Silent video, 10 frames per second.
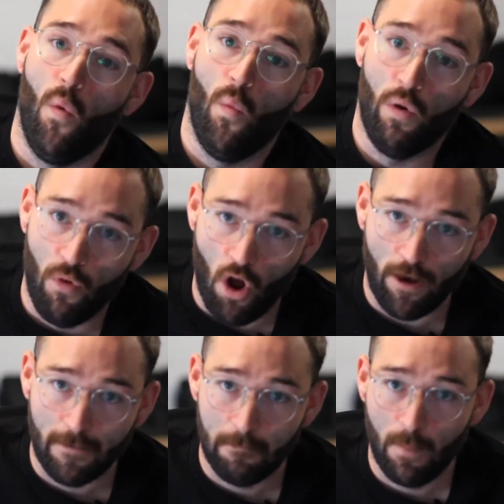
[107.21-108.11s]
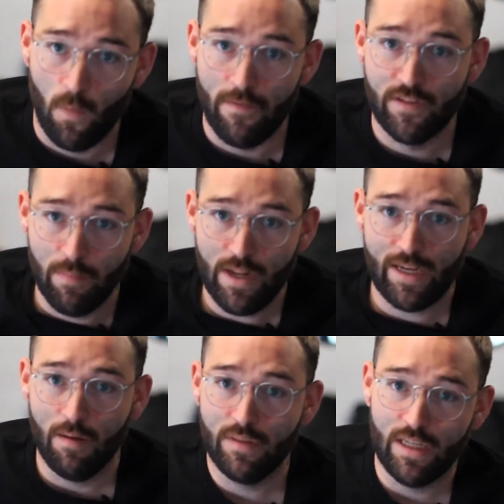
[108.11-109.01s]
Well, wrong. If somebody
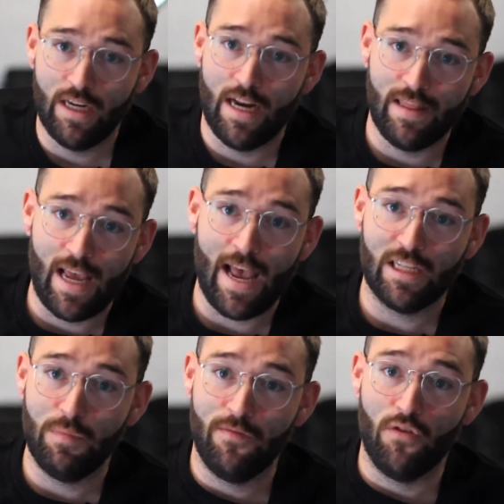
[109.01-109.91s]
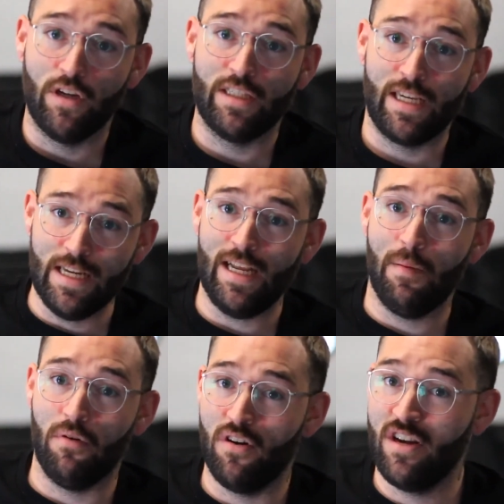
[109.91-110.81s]
comes in and they ask me for a skin
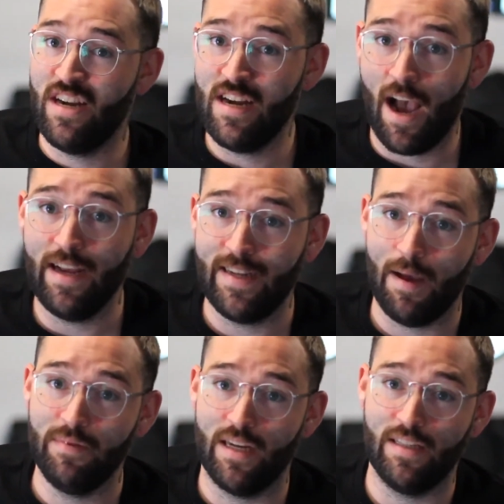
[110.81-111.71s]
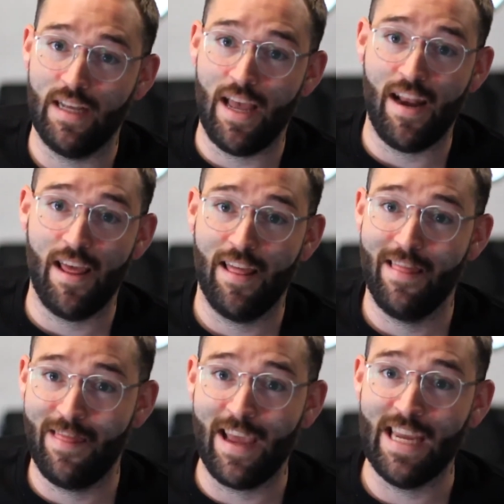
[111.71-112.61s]
taper, 9 times out of 10,
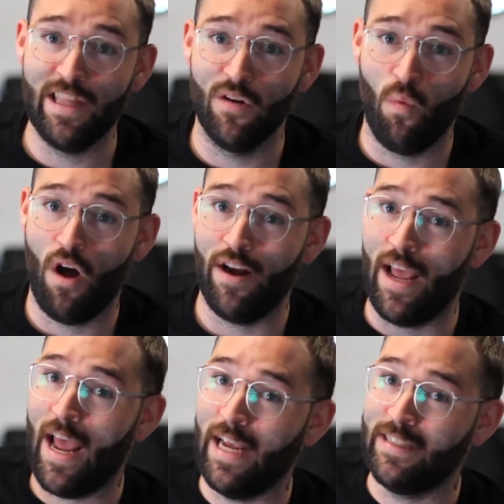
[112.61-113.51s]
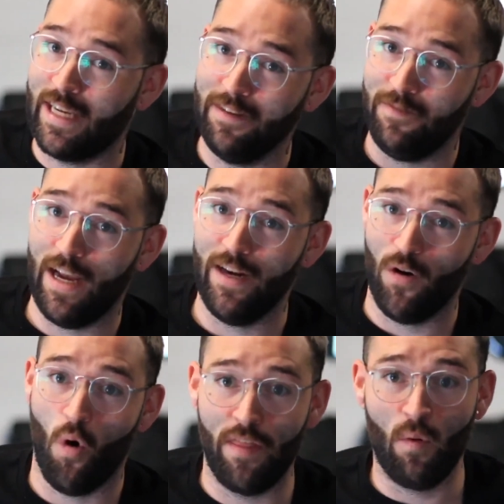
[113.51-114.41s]
they either want a skin
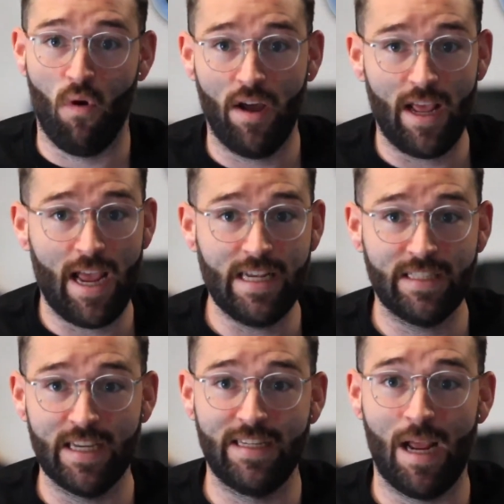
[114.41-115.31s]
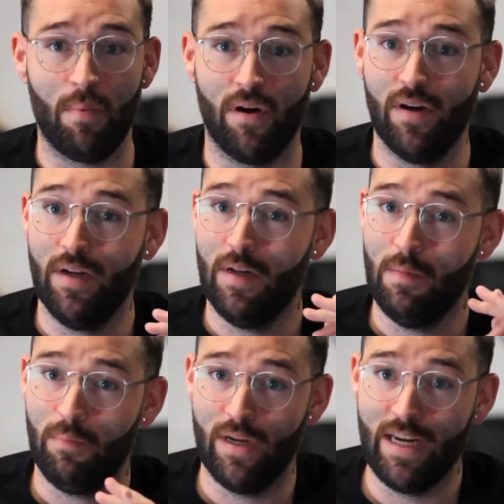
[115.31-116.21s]
fade or they want a skin taper.
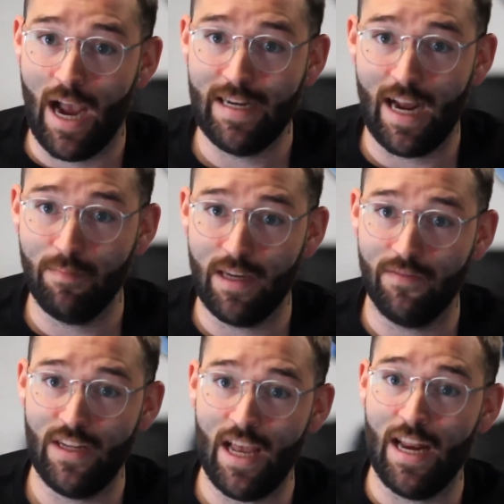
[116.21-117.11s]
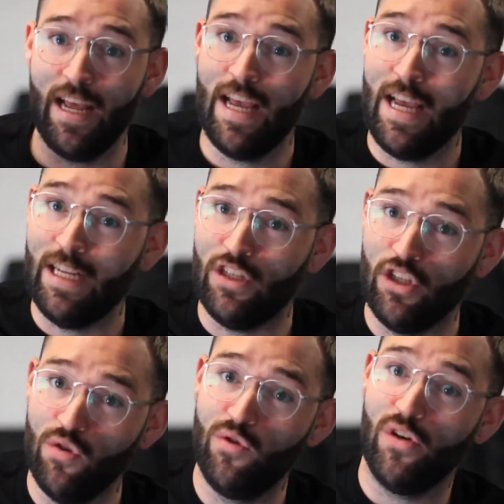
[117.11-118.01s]
But 9 times out of 10, it's
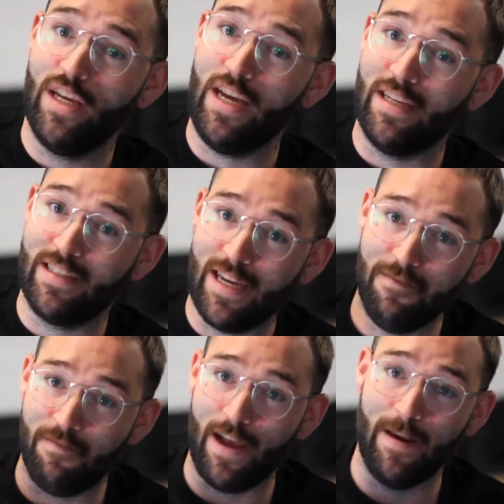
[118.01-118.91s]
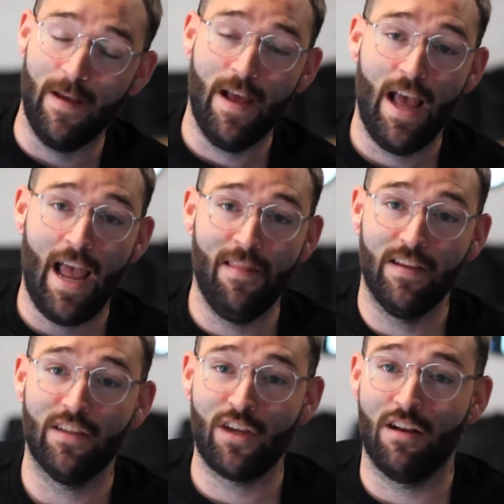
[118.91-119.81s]
usually a skin fade. And
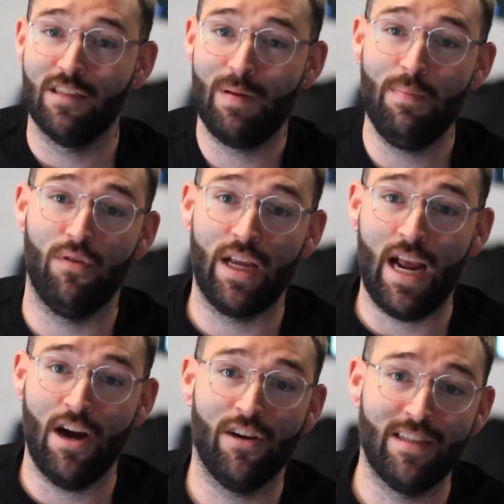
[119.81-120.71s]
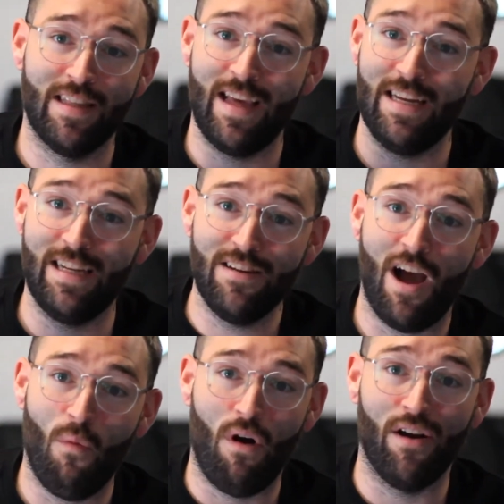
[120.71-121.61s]
this is causing people to get haircuts that they did
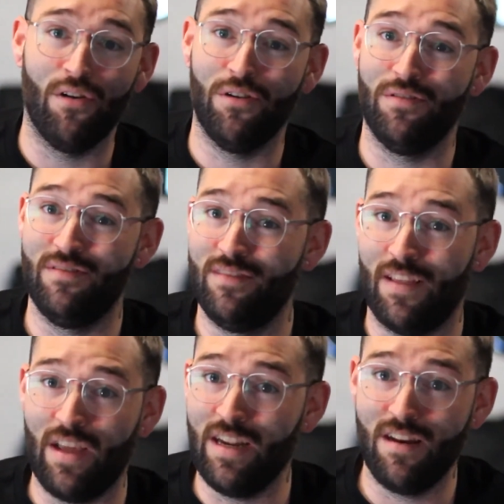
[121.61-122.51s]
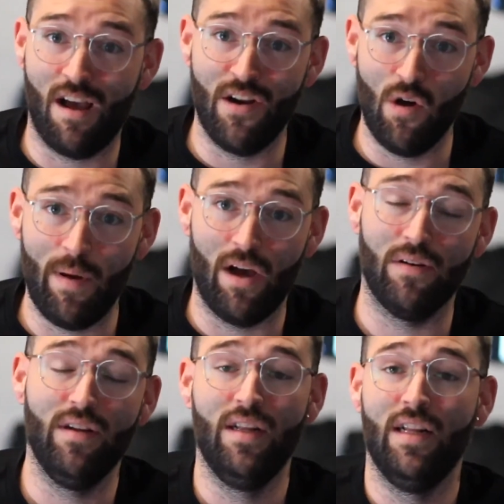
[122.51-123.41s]
not want or that they did not
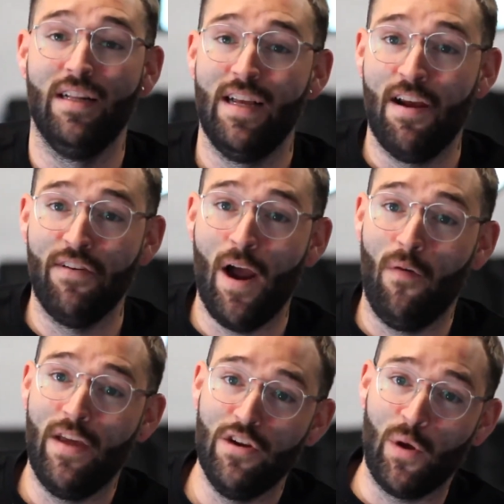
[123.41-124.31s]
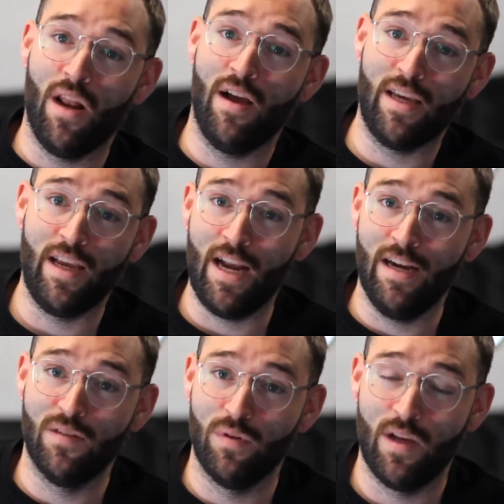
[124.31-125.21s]
about. Every now and then you get lucky and
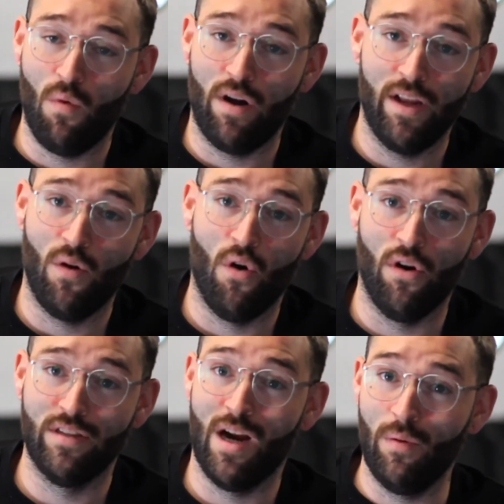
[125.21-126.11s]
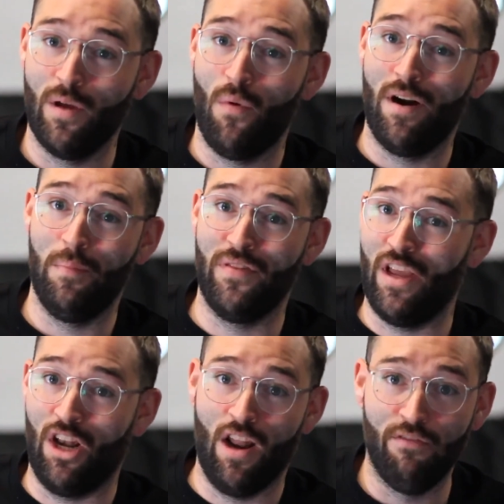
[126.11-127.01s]
it is what they wanted, or it's not what they wanted, but
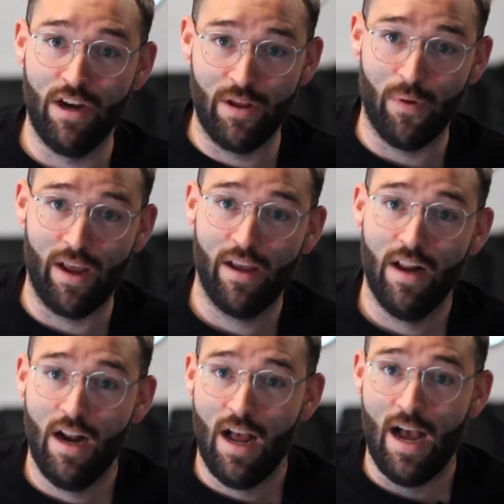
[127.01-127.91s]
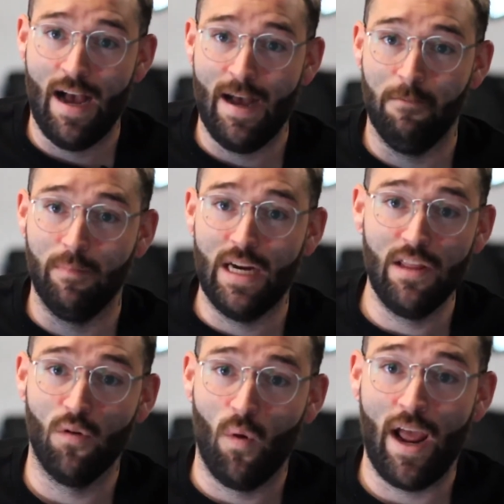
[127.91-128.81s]
they love it anyway.
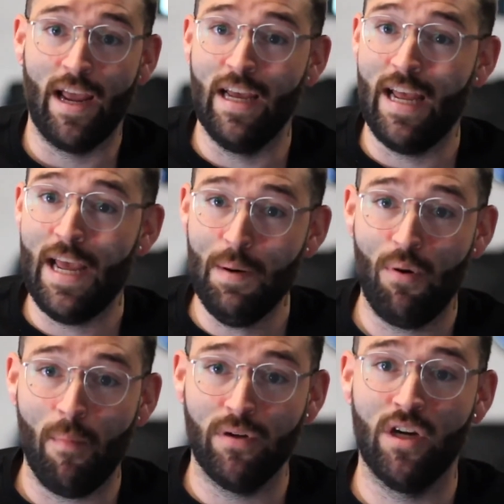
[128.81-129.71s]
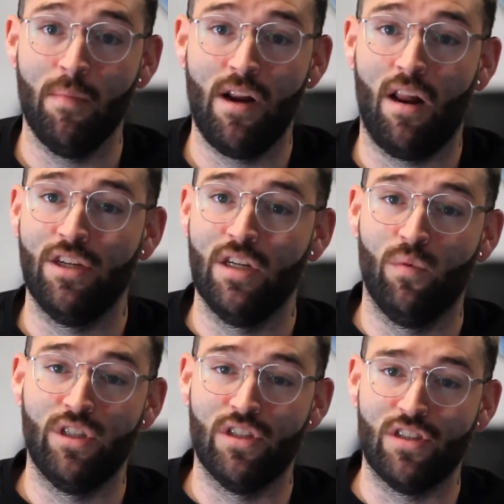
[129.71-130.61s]
Either way, improper terminology,
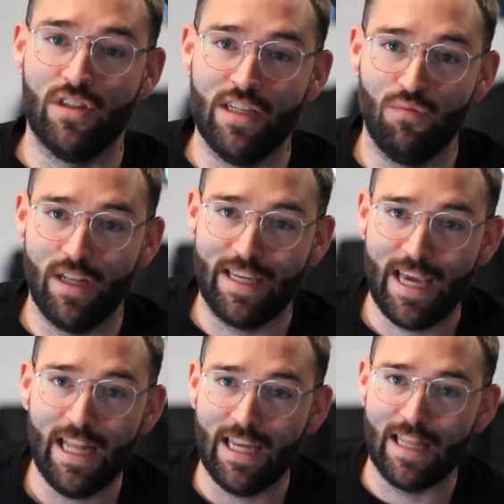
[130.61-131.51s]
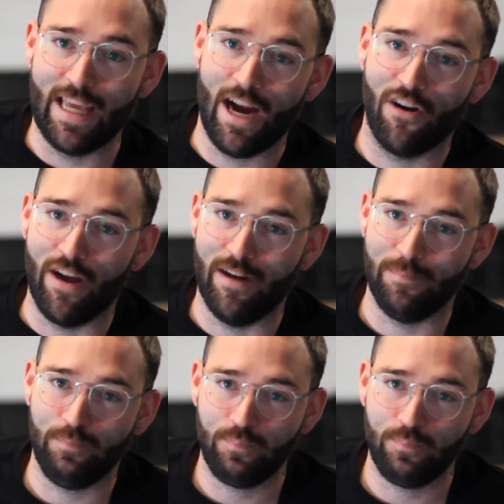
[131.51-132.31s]
which is really killing the haircut.